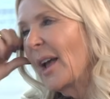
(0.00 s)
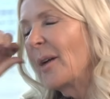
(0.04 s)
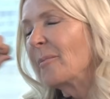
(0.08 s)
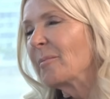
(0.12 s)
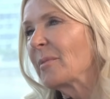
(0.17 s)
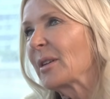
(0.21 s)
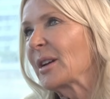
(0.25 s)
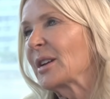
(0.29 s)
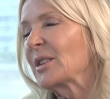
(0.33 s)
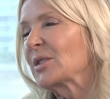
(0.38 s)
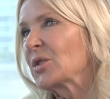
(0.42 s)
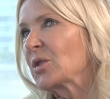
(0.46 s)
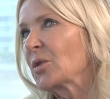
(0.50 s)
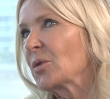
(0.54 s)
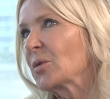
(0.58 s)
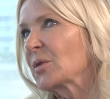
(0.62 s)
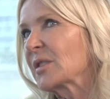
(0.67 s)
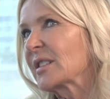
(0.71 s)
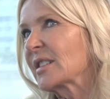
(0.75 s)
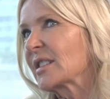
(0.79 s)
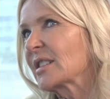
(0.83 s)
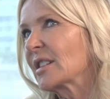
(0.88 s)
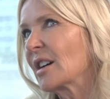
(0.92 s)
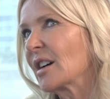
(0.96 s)
But has your
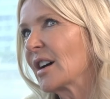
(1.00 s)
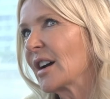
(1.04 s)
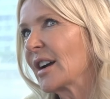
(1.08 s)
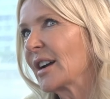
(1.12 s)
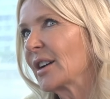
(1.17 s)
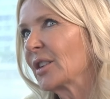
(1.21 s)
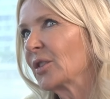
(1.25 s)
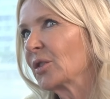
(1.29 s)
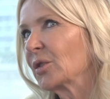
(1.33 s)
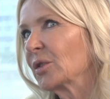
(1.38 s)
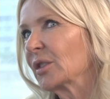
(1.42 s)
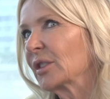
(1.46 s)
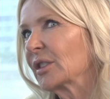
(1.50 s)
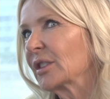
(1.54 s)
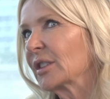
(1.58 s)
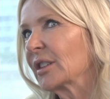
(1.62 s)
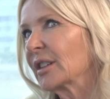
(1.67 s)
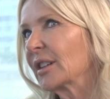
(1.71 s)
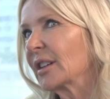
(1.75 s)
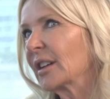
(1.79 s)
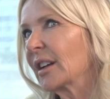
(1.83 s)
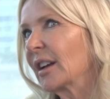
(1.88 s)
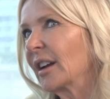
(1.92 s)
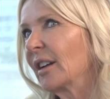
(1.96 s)
style
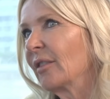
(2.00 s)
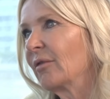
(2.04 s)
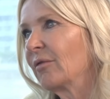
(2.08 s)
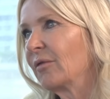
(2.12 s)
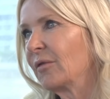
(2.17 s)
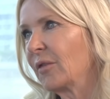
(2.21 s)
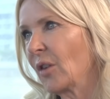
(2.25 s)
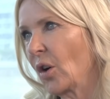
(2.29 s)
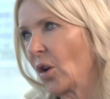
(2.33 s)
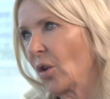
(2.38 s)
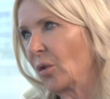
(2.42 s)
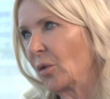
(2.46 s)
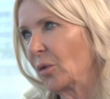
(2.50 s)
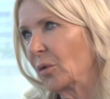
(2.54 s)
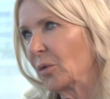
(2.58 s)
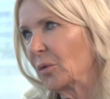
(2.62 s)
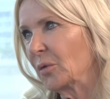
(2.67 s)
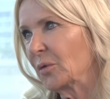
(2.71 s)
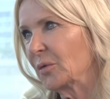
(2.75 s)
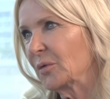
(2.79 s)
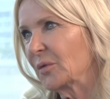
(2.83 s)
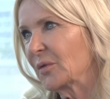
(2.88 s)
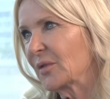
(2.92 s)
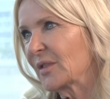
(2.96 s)

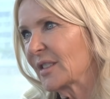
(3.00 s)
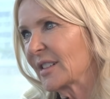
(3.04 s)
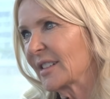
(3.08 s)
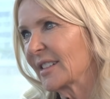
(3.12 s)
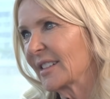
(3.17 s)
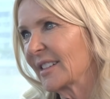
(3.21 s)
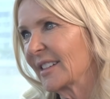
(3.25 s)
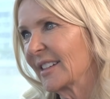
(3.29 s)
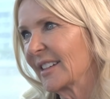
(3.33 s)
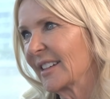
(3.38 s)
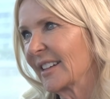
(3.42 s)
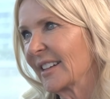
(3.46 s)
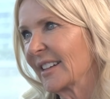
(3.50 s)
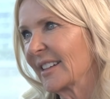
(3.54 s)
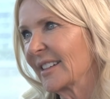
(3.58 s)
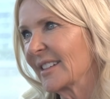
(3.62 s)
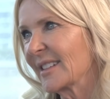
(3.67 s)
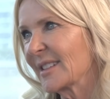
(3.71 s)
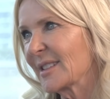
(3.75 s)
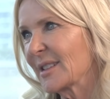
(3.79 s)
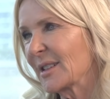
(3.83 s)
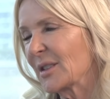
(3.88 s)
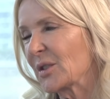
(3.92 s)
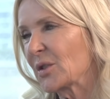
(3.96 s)
evolved
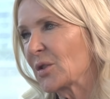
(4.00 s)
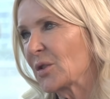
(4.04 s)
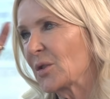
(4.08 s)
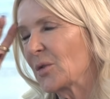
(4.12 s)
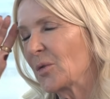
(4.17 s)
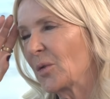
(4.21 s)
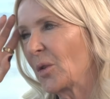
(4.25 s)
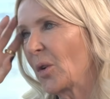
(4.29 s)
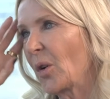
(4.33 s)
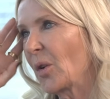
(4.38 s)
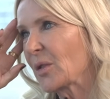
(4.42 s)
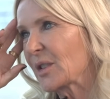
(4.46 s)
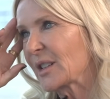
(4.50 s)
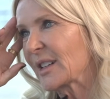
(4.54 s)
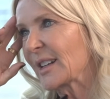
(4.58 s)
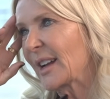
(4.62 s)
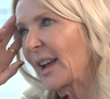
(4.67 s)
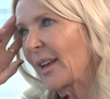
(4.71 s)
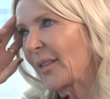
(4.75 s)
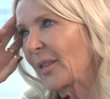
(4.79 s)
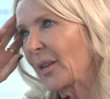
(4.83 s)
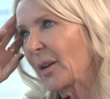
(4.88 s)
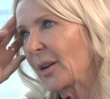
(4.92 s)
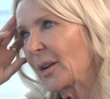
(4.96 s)
since you got
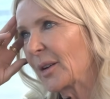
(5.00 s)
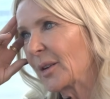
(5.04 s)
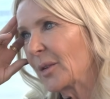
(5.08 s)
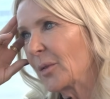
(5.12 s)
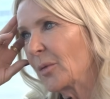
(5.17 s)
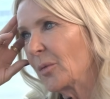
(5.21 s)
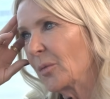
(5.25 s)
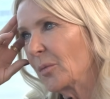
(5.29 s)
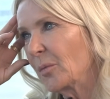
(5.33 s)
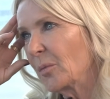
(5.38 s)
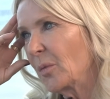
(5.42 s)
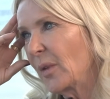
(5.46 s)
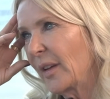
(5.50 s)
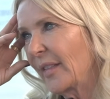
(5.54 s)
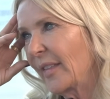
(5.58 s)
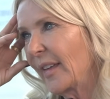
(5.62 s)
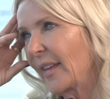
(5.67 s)
together with